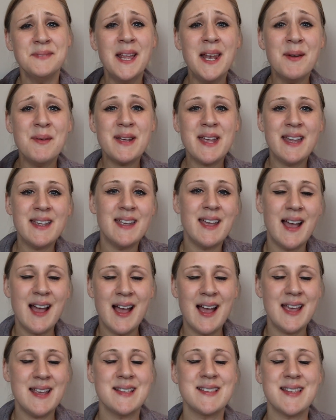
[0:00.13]
Hello again
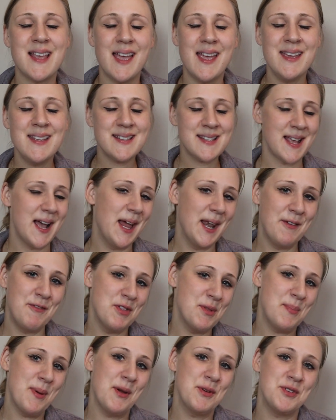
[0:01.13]
guys, it's Carly
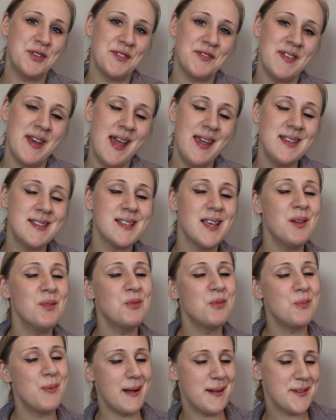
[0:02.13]
from the Poetry of Nice
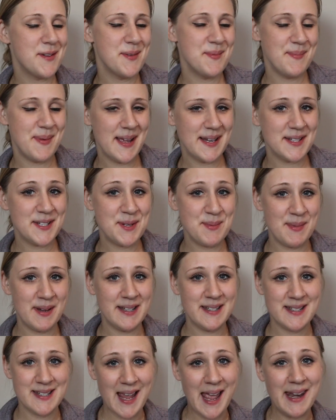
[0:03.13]
and welcome back to
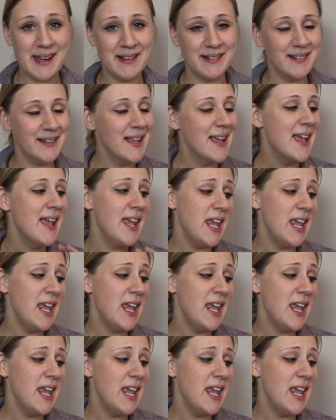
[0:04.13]
my channel.